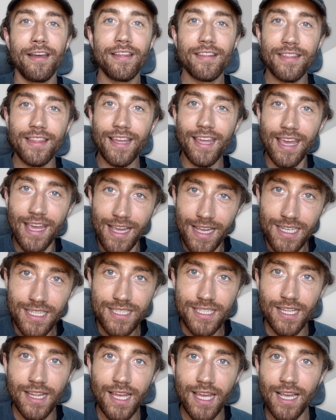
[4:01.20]
the keys
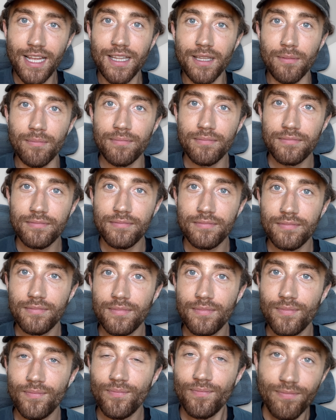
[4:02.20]
to the kingdom.
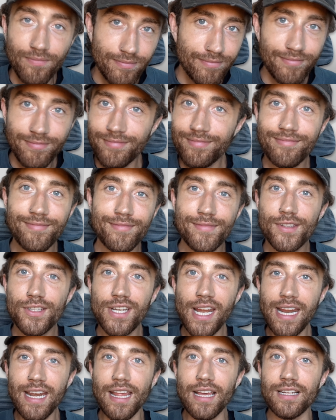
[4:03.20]

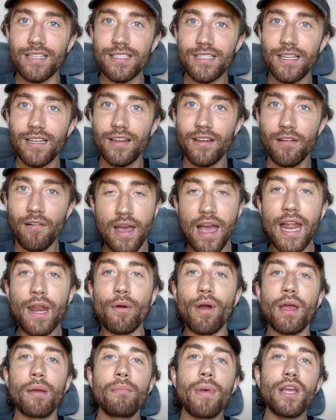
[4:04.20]
Genius.
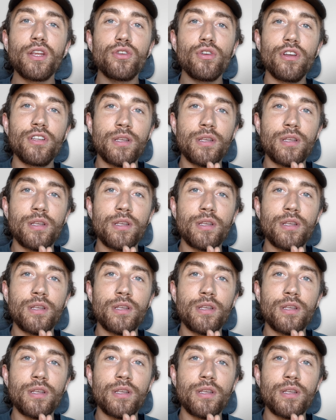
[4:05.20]
Anyway, make sure you